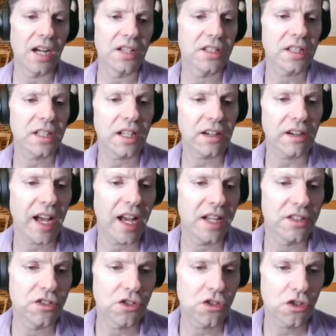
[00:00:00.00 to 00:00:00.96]
Declare
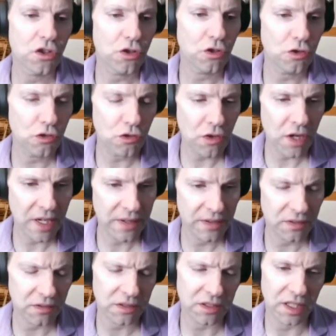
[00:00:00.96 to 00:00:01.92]
had two,
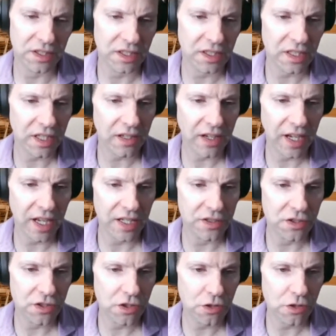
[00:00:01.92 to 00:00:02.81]
Declare had